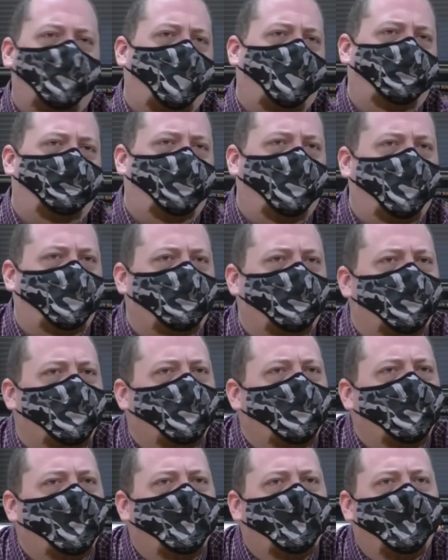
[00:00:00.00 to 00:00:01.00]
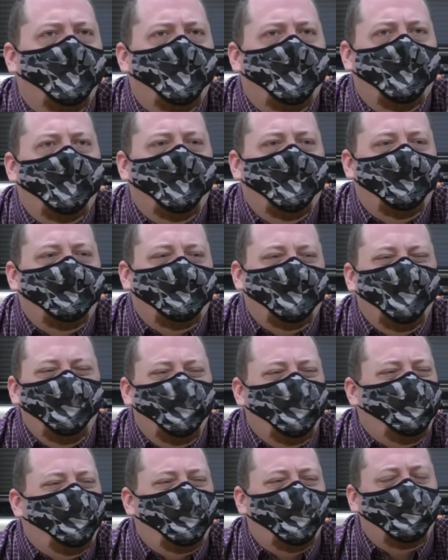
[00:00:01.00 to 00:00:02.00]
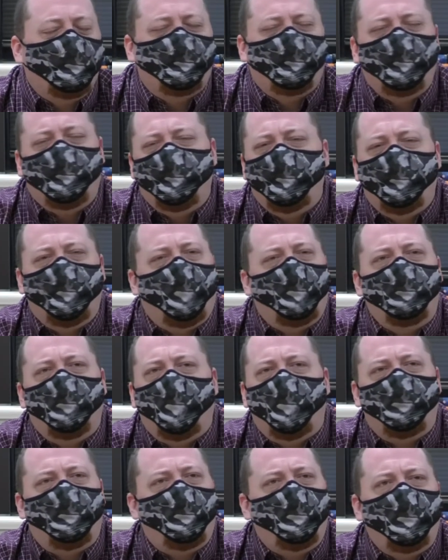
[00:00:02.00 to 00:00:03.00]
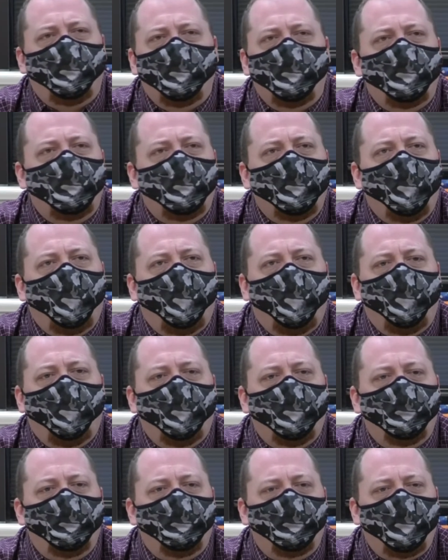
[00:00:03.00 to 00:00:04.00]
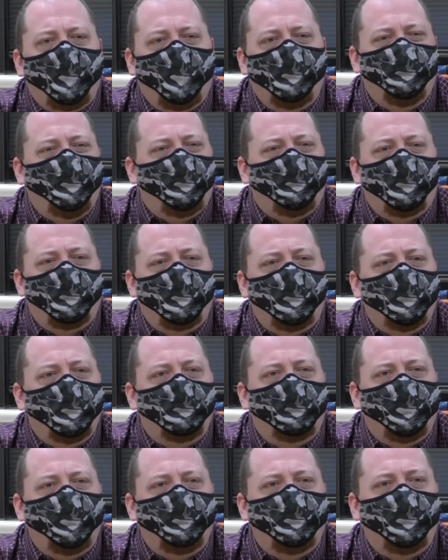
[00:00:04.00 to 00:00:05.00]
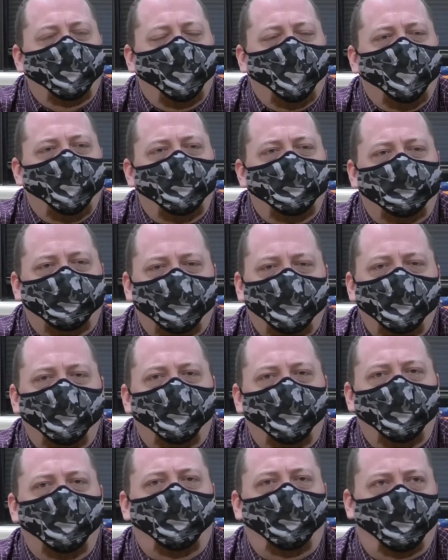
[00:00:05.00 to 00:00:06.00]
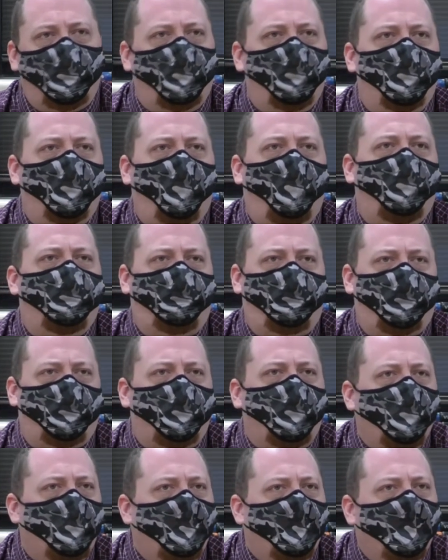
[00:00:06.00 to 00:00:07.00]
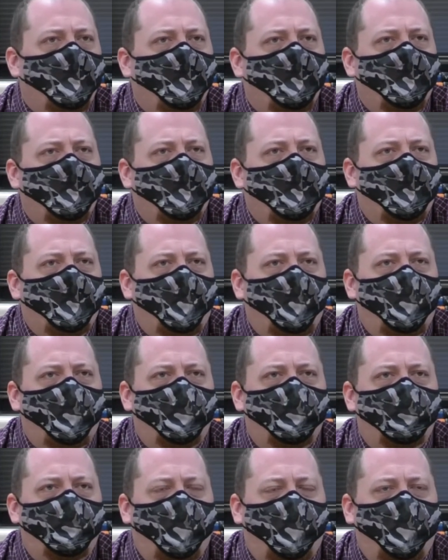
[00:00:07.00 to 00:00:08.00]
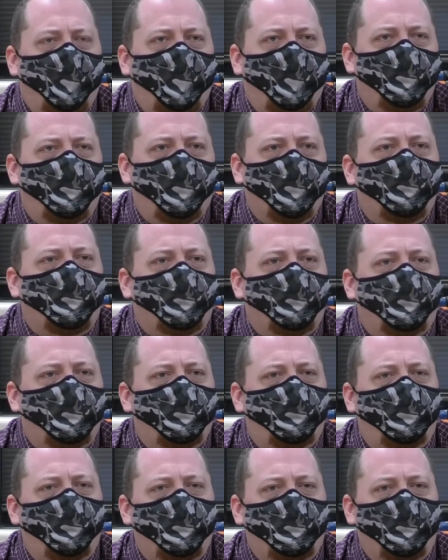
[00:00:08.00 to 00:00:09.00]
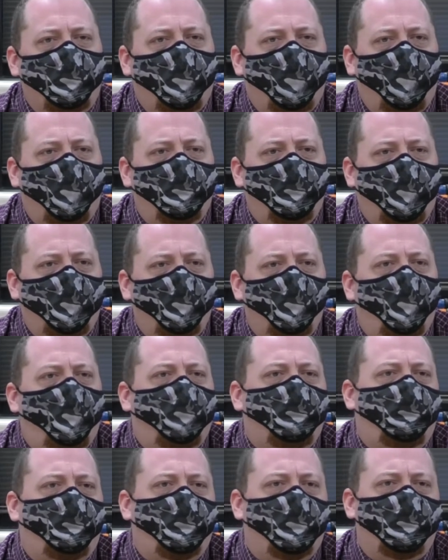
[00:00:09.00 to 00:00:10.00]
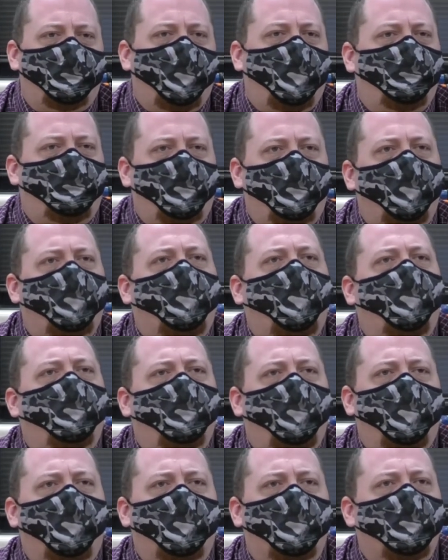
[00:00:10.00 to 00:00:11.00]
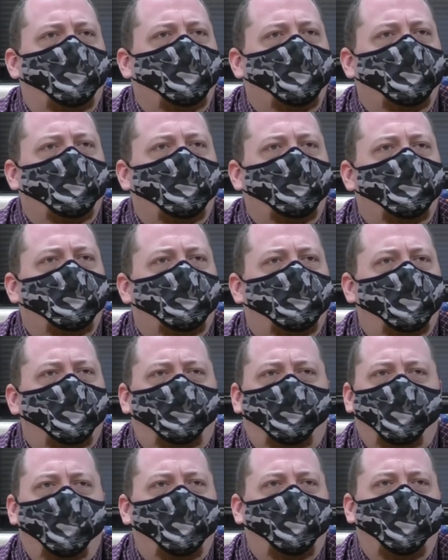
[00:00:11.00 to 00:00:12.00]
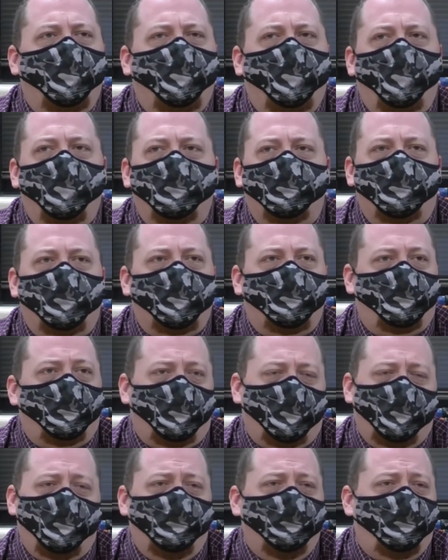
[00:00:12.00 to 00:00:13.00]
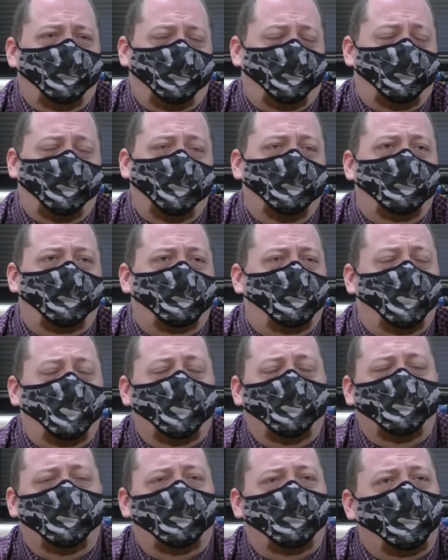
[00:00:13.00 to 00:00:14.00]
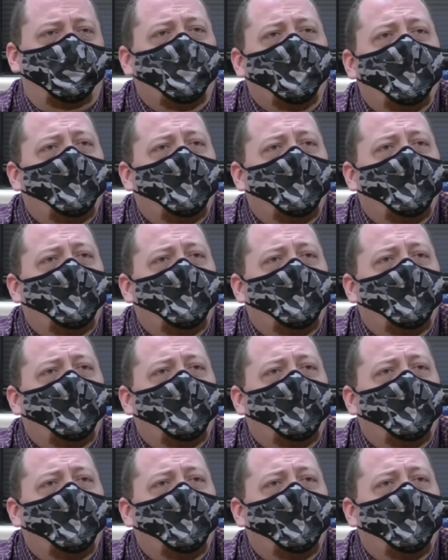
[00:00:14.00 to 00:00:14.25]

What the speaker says: Godfather. TV shows really not much. I've never really been a TV show watcher. I think the first sitcom I watched was after I got married. Before then, I was like, Friends seems pointless.